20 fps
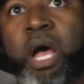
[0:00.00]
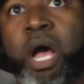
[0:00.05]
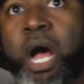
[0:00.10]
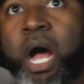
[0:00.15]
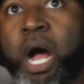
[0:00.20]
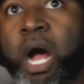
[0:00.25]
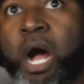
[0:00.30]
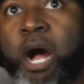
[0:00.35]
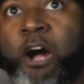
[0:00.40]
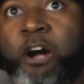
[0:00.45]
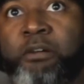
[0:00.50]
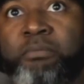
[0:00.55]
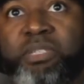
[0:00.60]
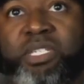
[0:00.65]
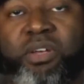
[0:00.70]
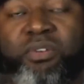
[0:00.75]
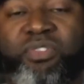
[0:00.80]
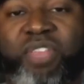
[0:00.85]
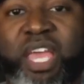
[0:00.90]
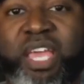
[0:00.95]
Um,
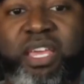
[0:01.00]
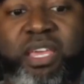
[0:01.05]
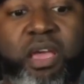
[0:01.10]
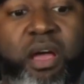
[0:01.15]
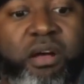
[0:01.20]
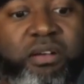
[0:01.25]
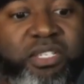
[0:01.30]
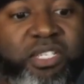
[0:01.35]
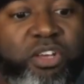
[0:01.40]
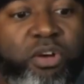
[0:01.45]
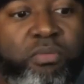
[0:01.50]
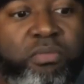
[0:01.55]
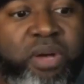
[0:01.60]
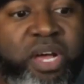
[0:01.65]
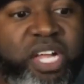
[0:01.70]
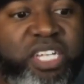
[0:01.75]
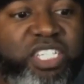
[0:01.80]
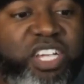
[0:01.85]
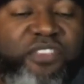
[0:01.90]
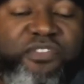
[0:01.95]
so thank y'all so
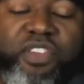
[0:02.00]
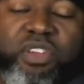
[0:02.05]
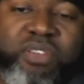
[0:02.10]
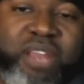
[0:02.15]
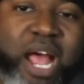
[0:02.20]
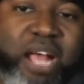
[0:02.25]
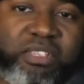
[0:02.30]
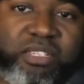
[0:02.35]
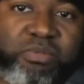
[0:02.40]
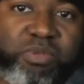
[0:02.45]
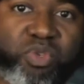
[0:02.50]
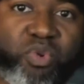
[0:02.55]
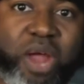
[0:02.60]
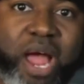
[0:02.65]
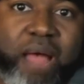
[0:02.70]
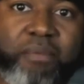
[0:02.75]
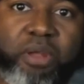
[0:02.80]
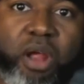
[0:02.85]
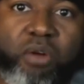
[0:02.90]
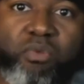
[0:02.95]
much. If you're not
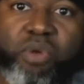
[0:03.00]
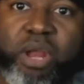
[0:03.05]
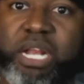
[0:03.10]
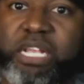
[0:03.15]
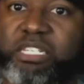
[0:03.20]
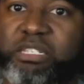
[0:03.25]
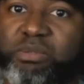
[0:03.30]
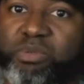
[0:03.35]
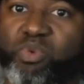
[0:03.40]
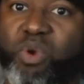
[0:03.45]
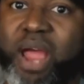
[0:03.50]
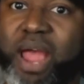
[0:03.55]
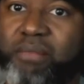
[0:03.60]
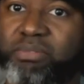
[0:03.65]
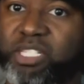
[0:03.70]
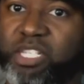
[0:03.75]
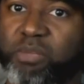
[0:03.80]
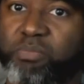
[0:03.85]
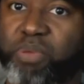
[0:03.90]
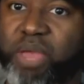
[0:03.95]
subscribed already, subscribe
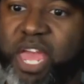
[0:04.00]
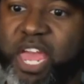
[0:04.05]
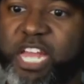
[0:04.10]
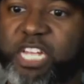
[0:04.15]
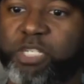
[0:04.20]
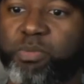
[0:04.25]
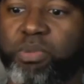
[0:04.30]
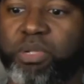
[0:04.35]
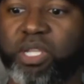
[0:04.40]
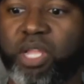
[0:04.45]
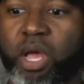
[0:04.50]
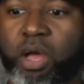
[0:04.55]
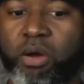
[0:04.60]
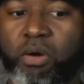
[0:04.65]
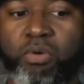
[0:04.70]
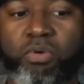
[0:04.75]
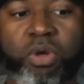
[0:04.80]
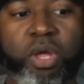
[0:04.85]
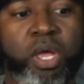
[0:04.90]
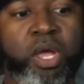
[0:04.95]
to the page
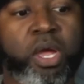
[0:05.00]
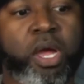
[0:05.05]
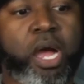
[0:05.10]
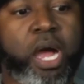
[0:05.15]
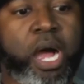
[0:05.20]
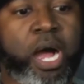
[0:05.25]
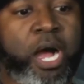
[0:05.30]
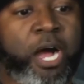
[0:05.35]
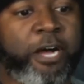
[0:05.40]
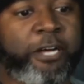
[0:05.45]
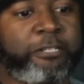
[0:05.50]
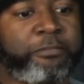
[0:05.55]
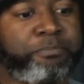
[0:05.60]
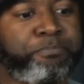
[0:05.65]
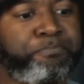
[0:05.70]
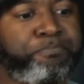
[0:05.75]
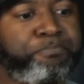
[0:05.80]
below. Um,